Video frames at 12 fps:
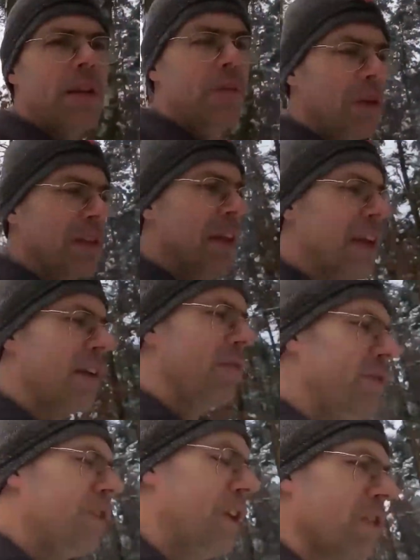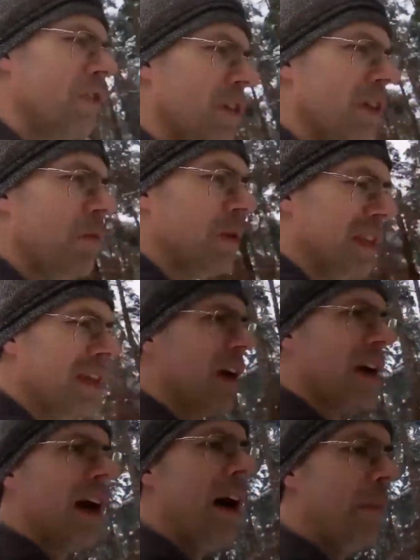he would take a photo, he would take a
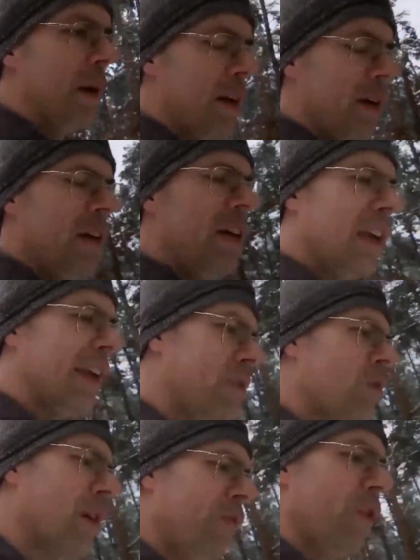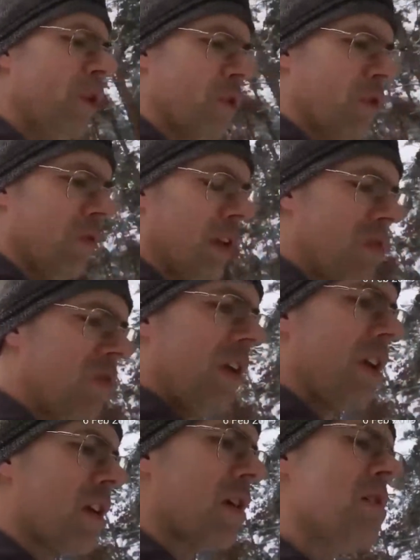camera. He took a photo of that
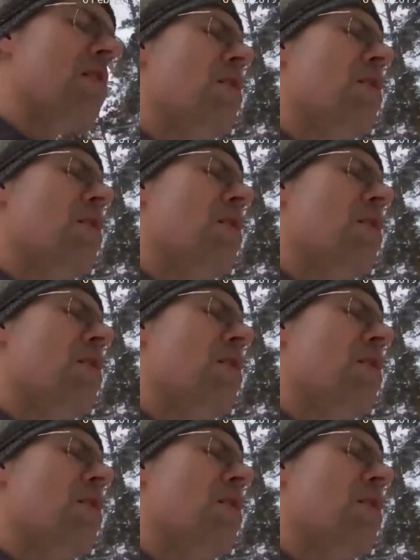thing